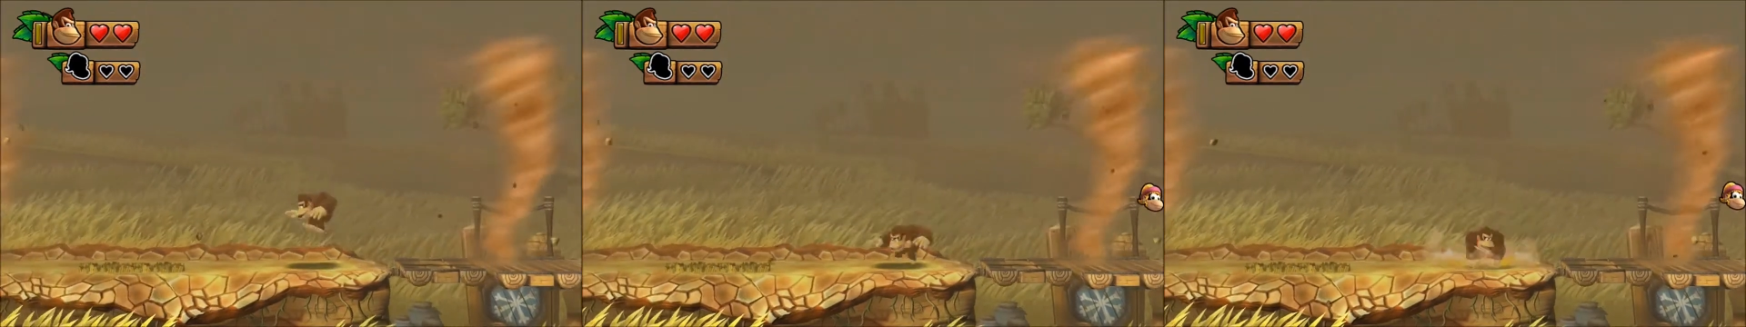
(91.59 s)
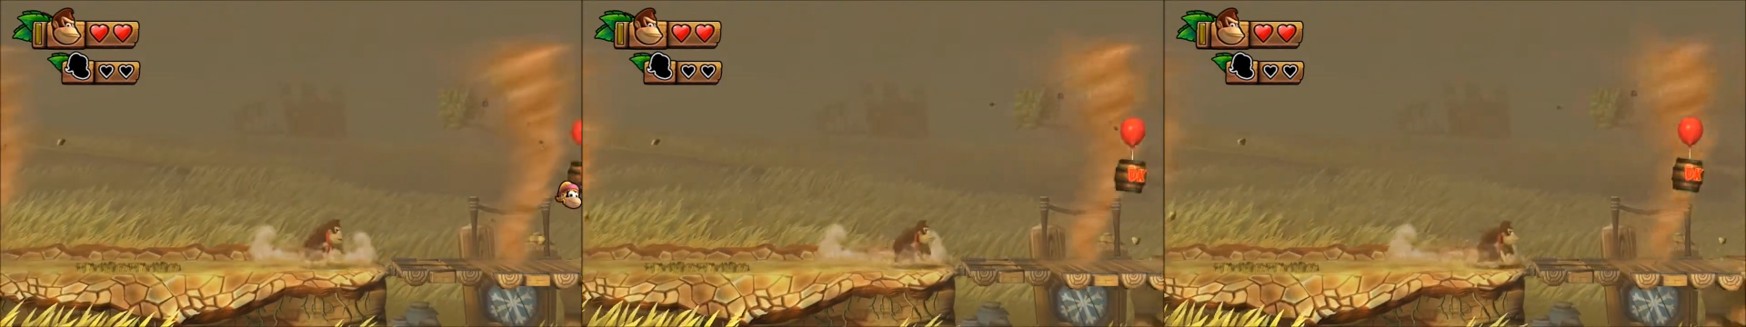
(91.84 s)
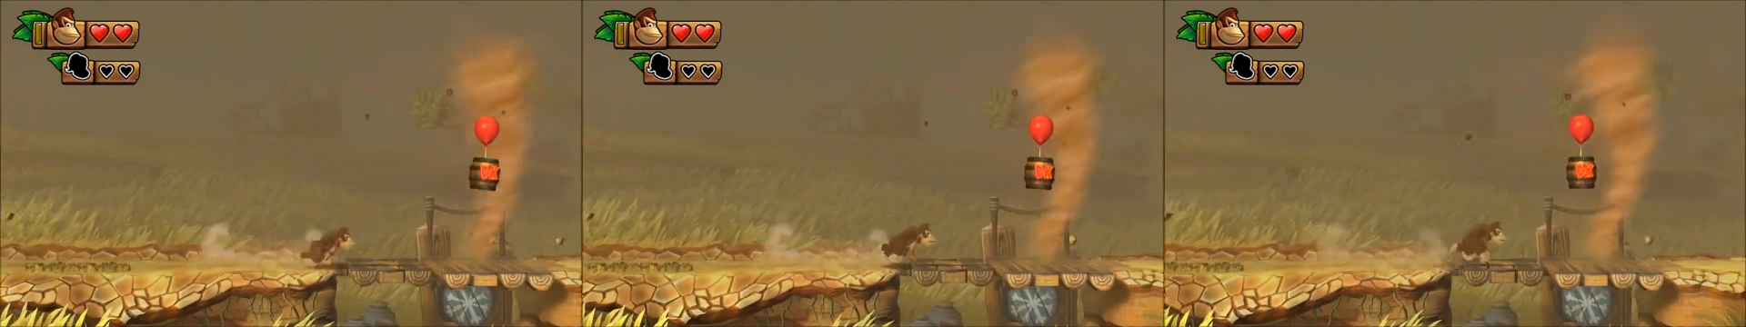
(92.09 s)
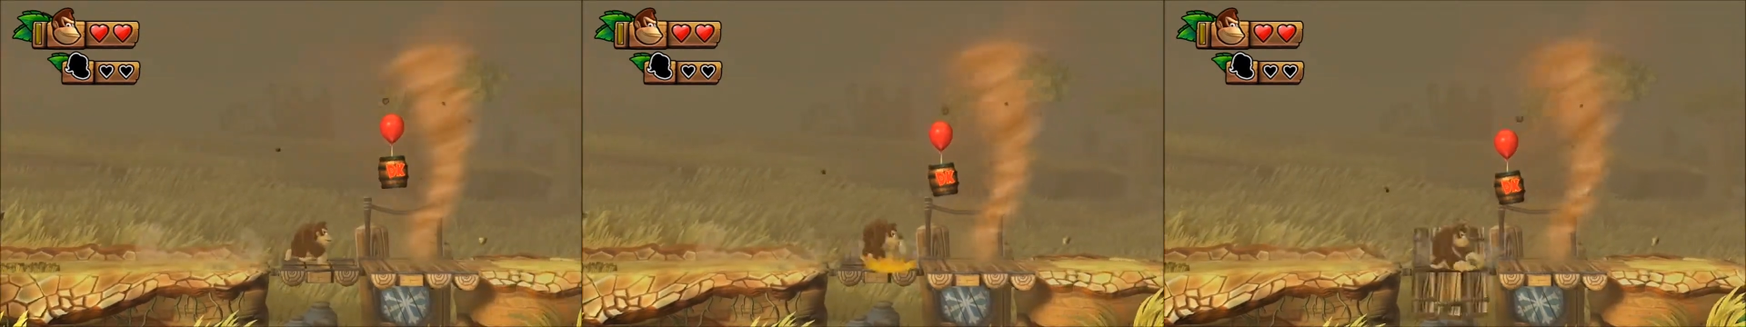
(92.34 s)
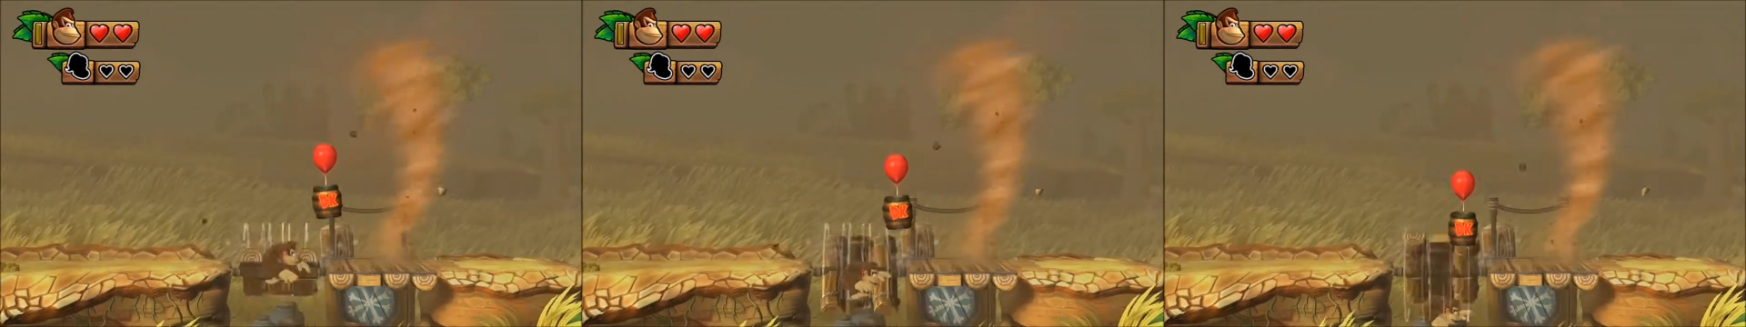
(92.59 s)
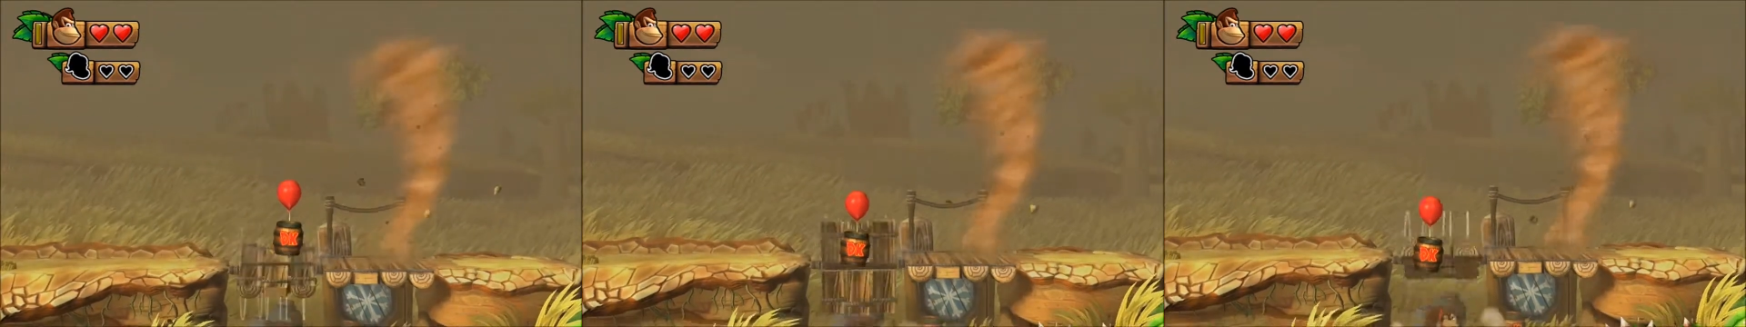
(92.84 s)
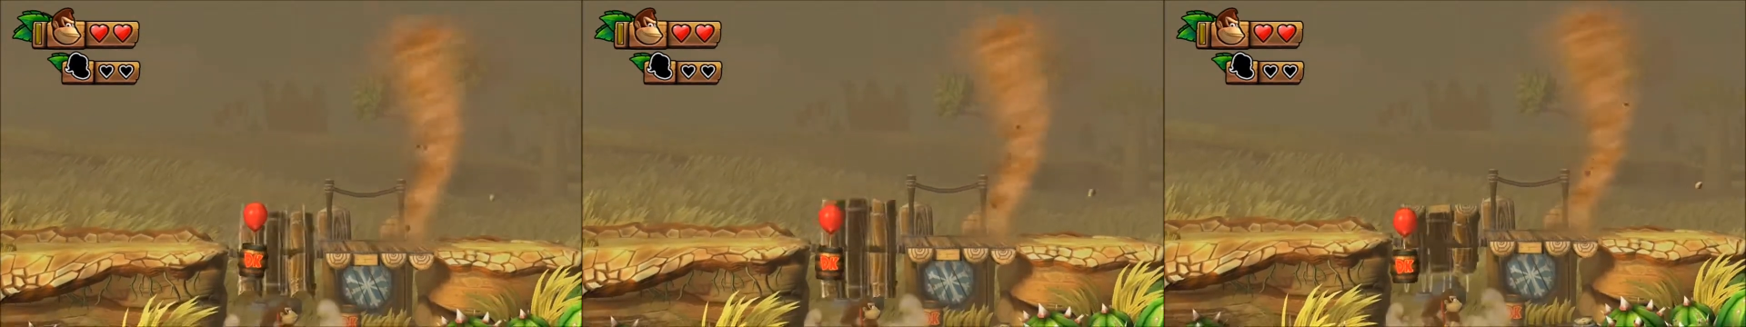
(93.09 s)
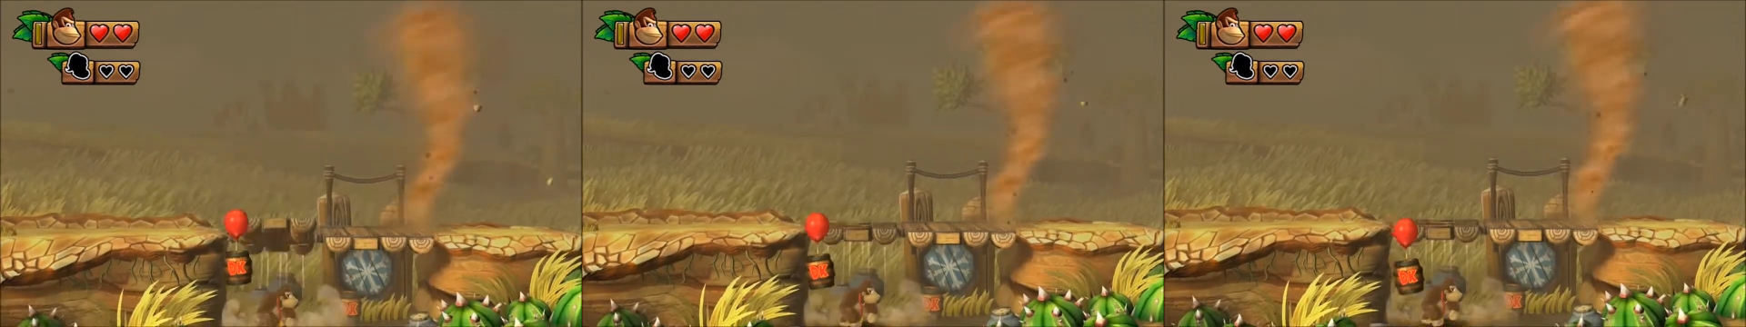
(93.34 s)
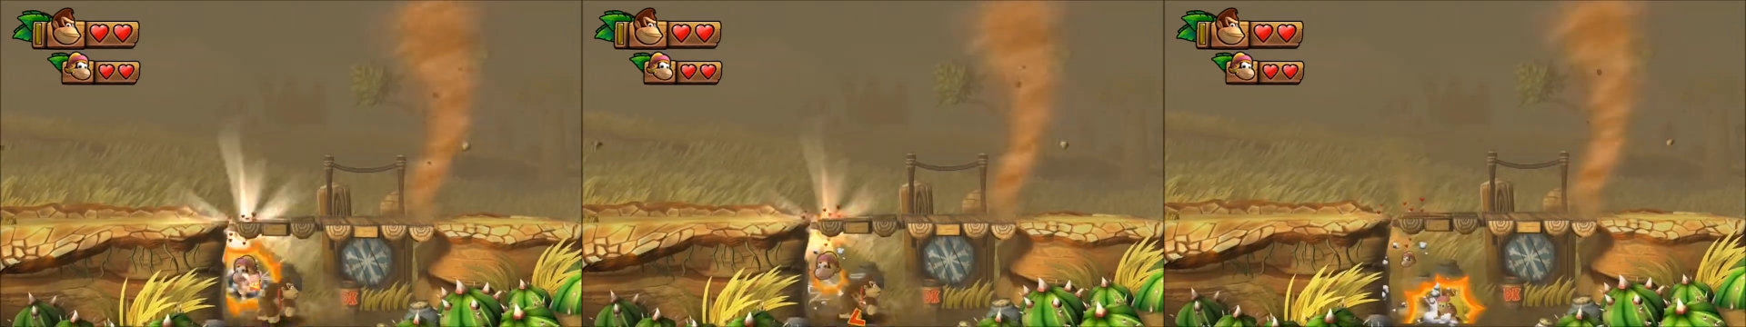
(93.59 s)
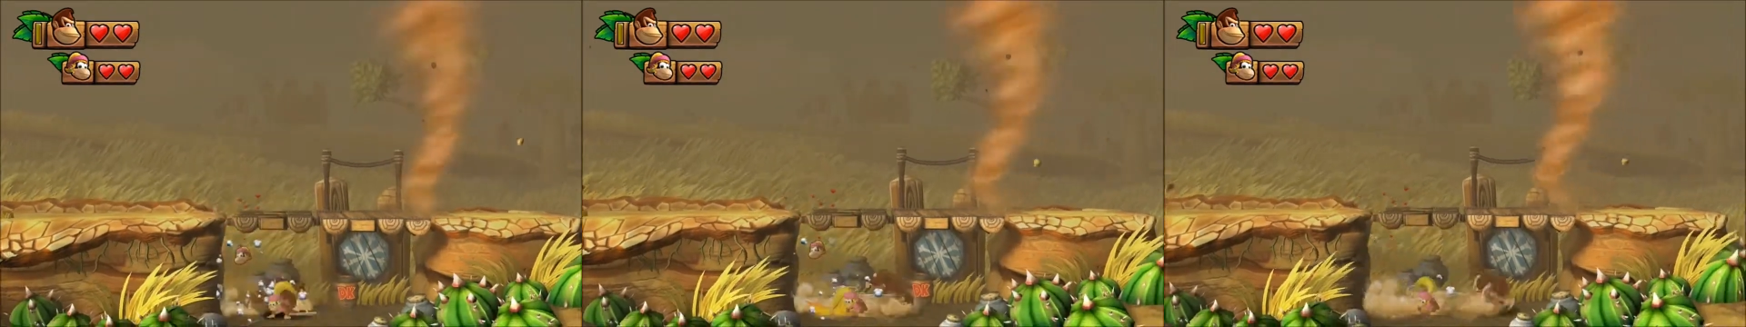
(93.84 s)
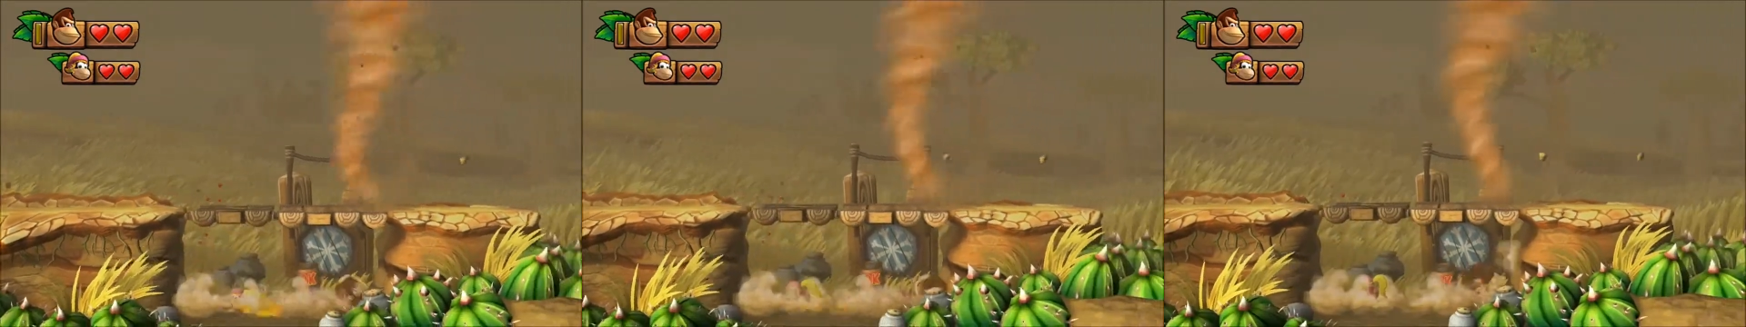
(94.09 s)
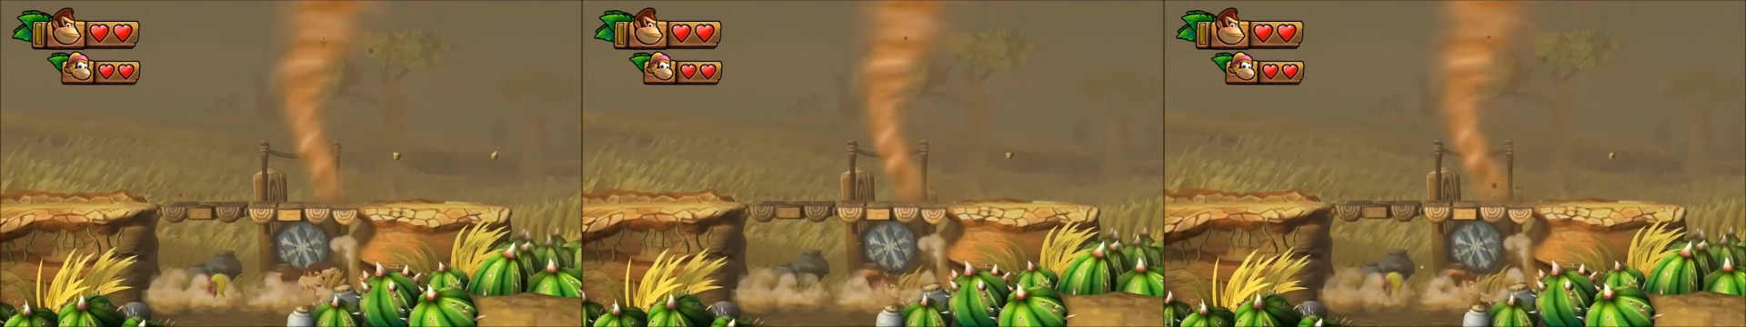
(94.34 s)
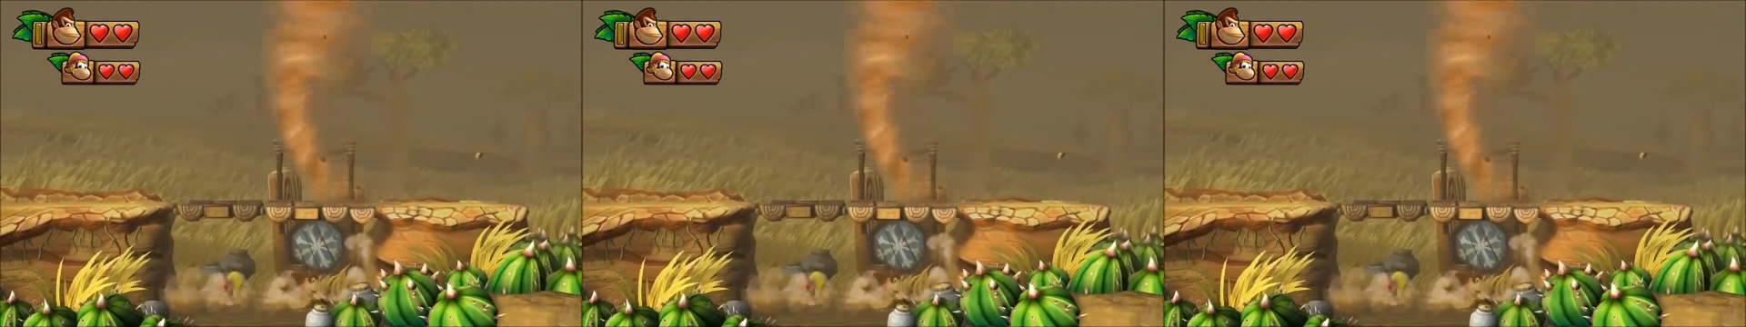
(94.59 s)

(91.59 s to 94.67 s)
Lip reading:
Nobody's mouth can be seen.